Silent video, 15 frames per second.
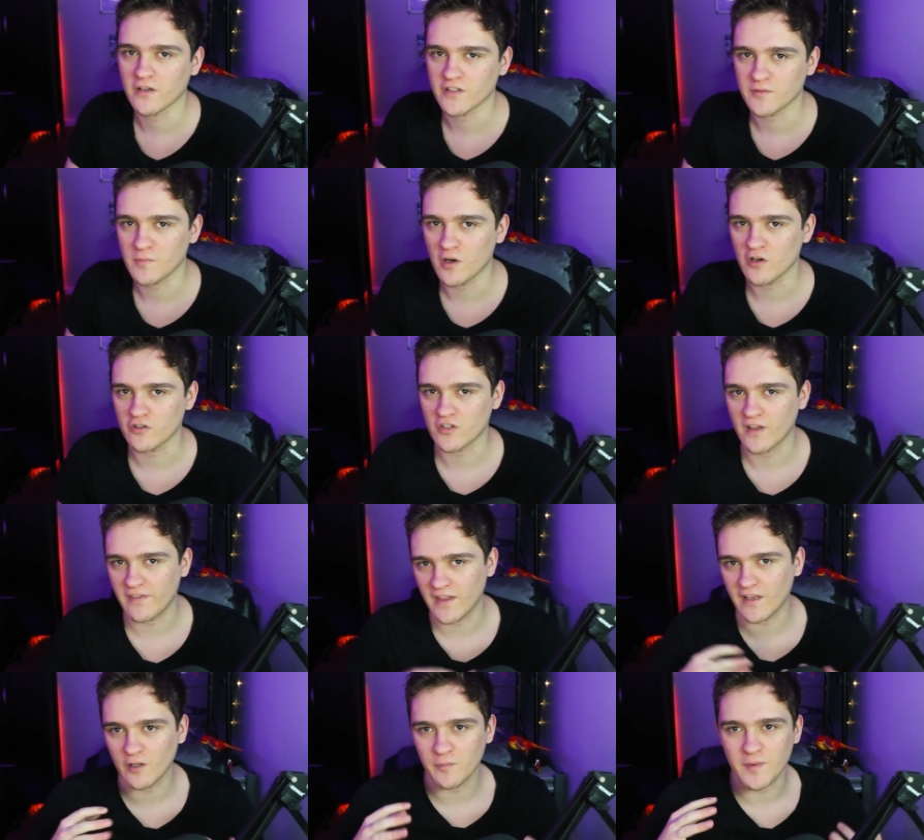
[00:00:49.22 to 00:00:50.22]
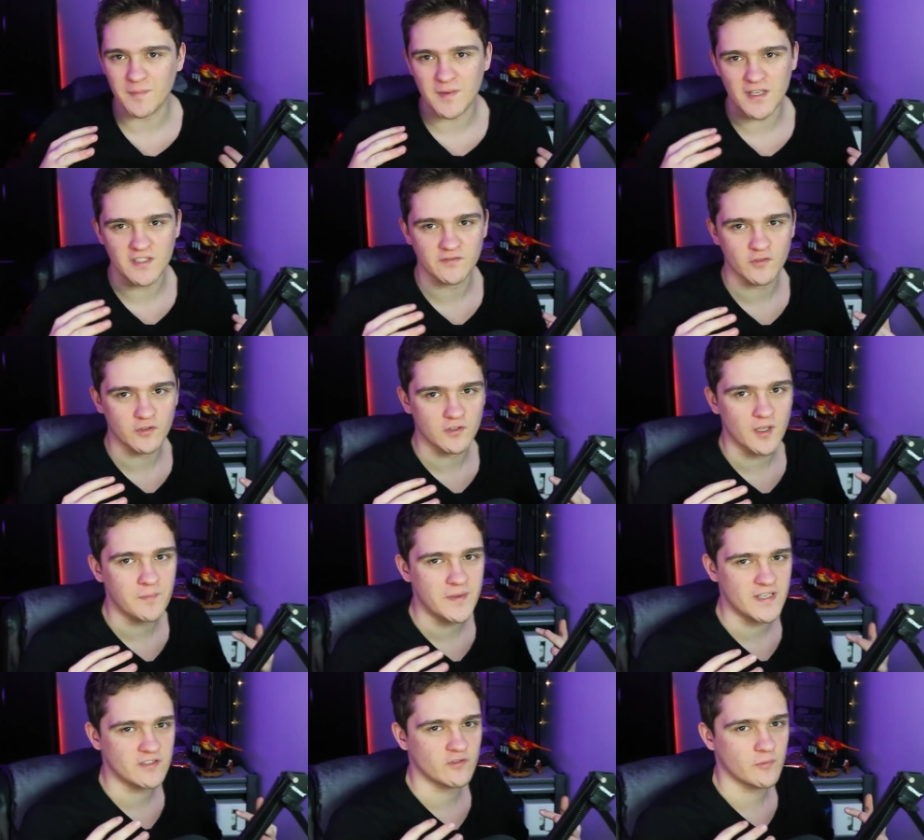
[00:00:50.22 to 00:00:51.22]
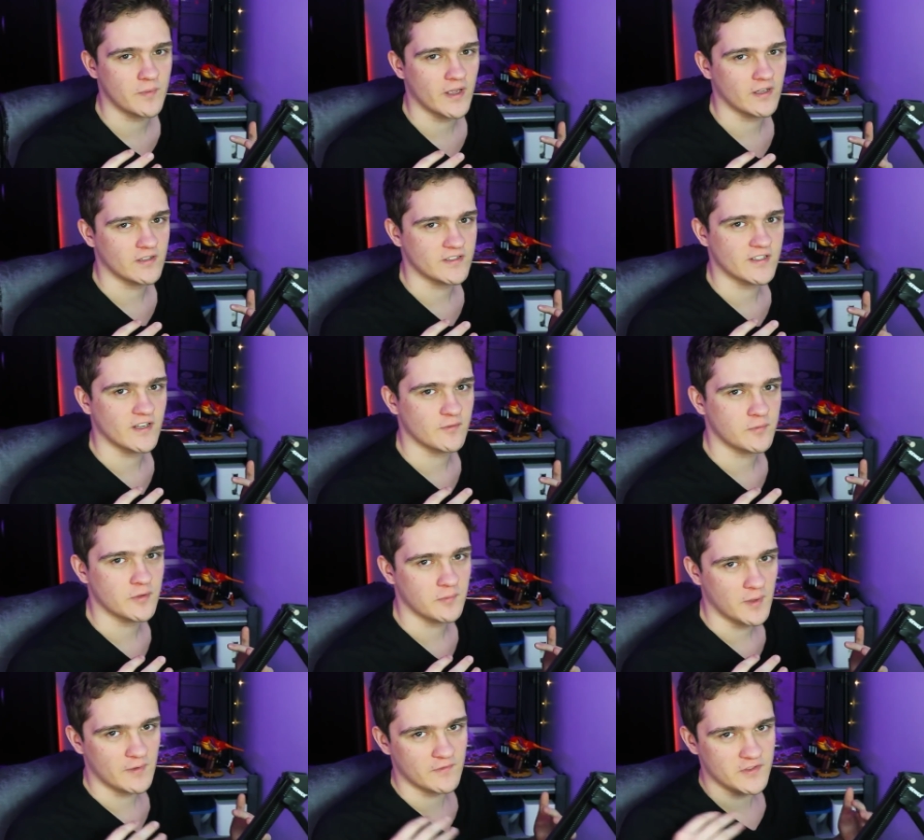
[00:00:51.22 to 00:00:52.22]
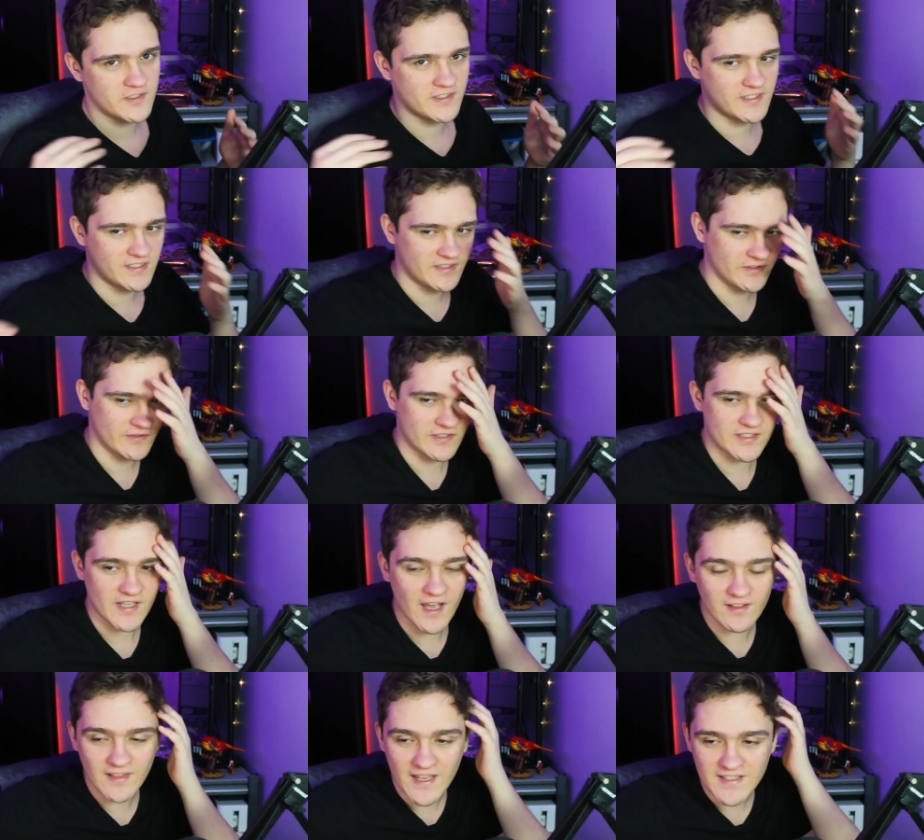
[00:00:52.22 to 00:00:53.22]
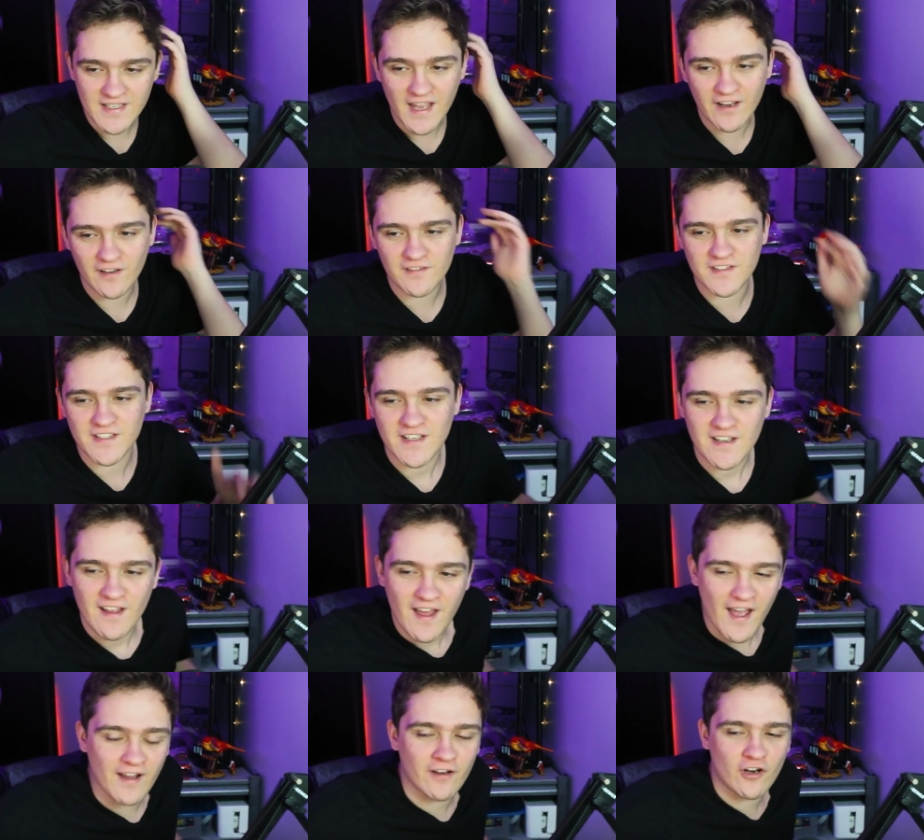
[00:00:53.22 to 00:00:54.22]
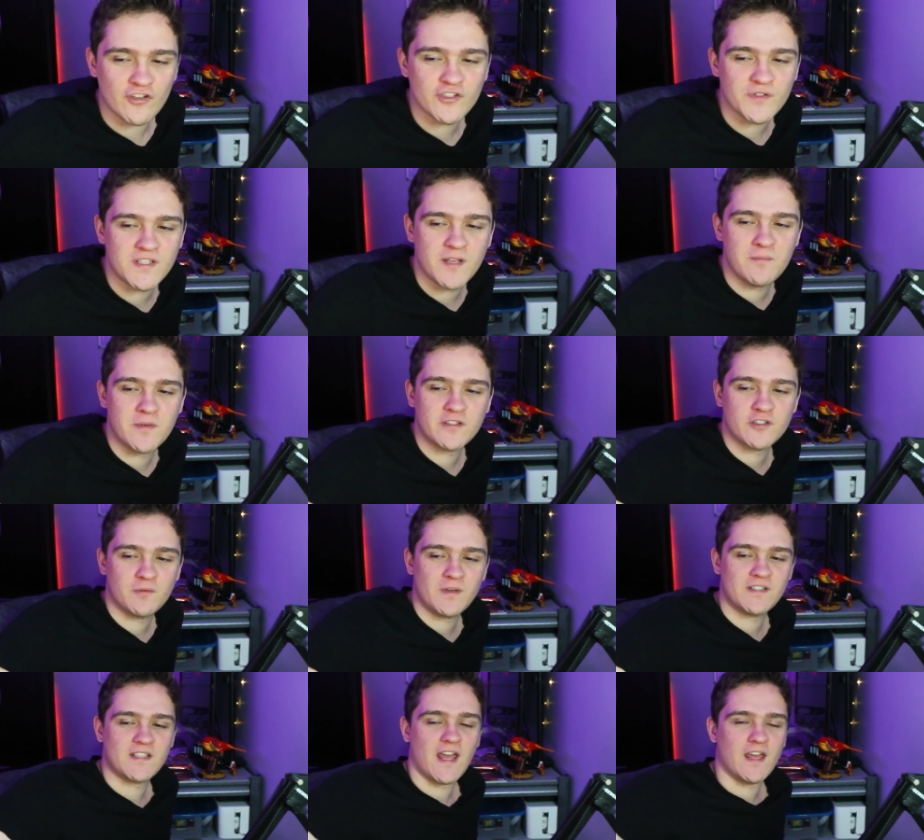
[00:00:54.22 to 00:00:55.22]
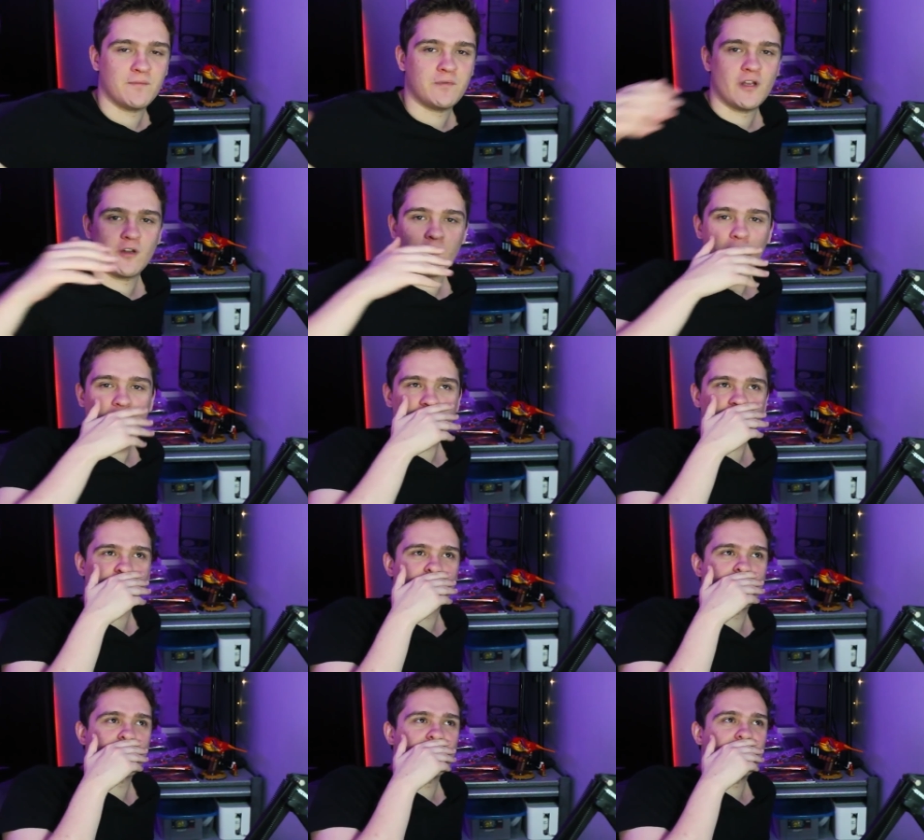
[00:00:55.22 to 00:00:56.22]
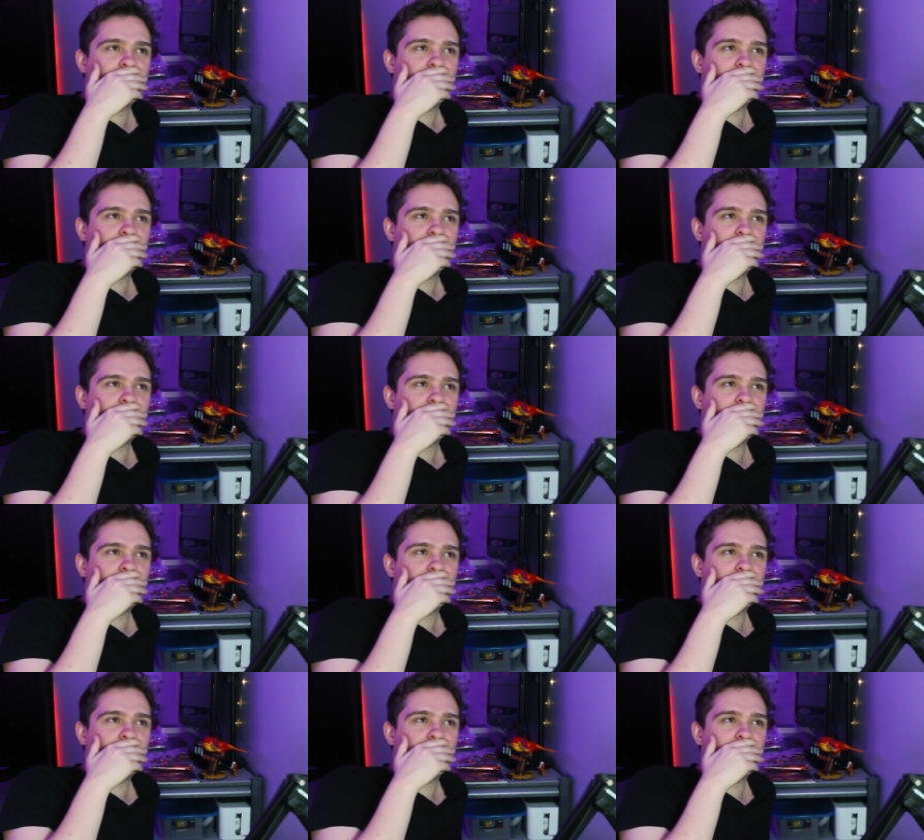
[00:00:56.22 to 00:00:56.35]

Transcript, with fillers: and Smosh. I think it'll be peaceful. A peaceful battle instead of PewDiePie versus T-Series. Unless I could I could also see Mr. Beast and PewDiePie sort of